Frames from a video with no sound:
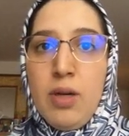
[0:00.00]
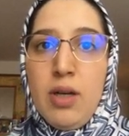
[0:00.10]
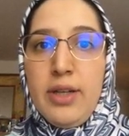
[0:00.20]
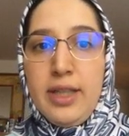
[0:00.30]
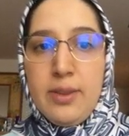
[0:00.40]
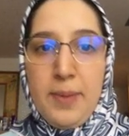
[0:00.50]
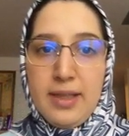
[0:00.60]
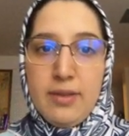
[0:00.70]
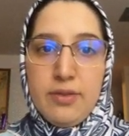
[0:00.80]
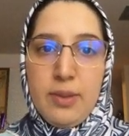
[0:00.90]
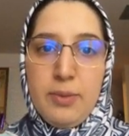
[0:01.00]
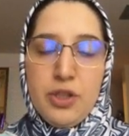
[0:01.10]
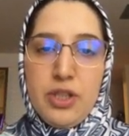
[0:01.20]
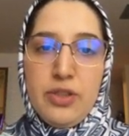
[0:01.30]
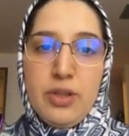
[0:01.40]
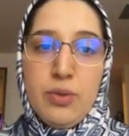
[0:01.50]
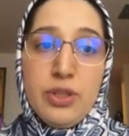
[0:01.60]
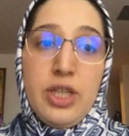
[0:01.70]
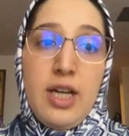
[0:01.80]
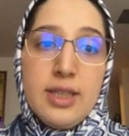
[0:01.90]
are independent from each other or not.